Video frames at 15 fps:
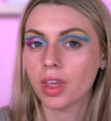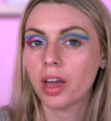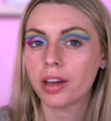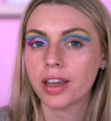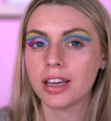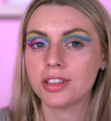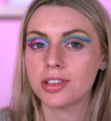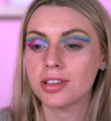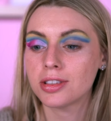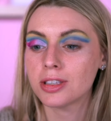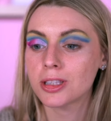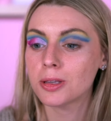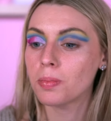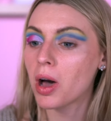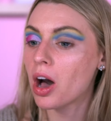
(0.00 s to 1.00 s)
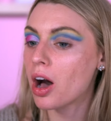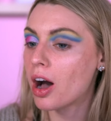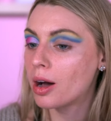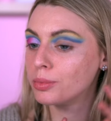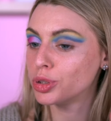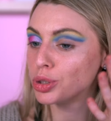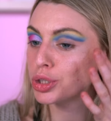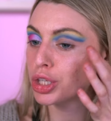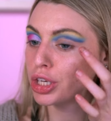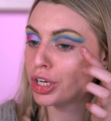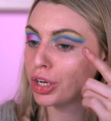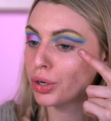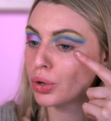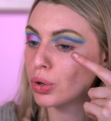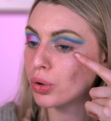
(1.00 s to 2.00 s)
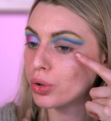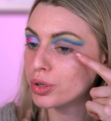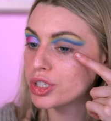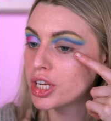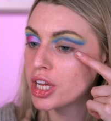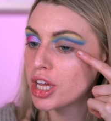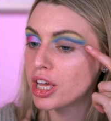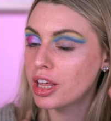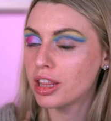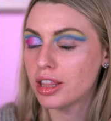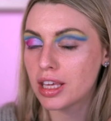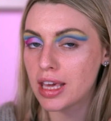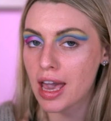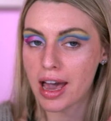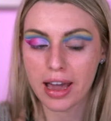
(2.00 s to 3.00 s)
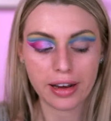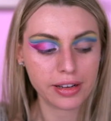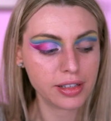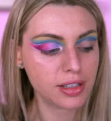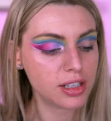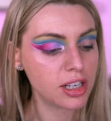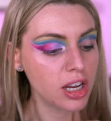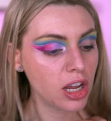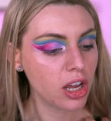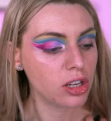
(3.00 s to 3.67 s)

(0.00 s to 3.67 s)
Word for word: Okay, so this is the part I'm just gonna cut the end.